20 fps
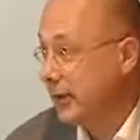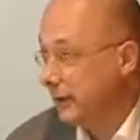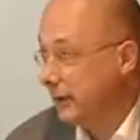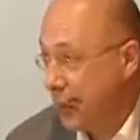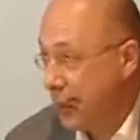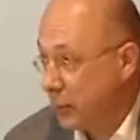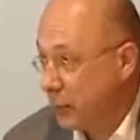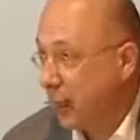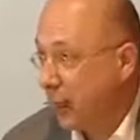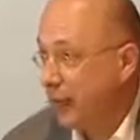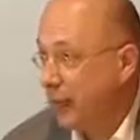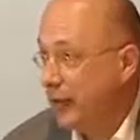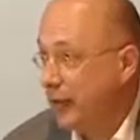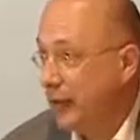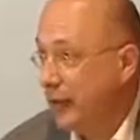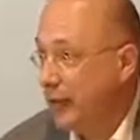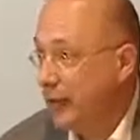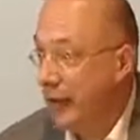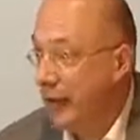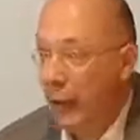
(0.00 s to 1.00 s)
that's one
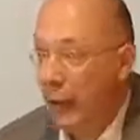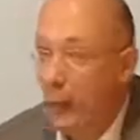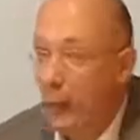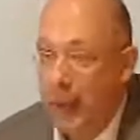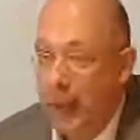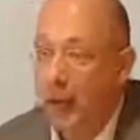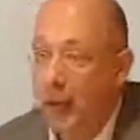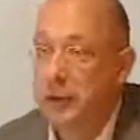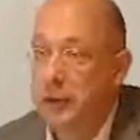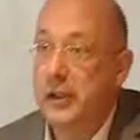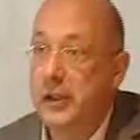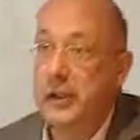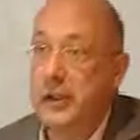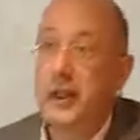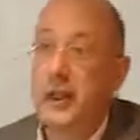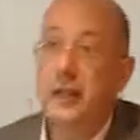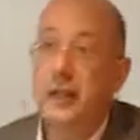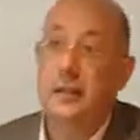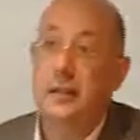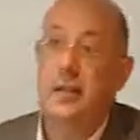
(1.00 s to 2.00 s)
thing, whatever it
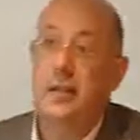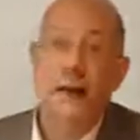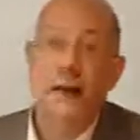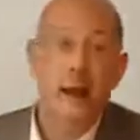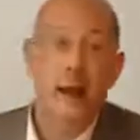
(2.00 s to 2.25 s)
is,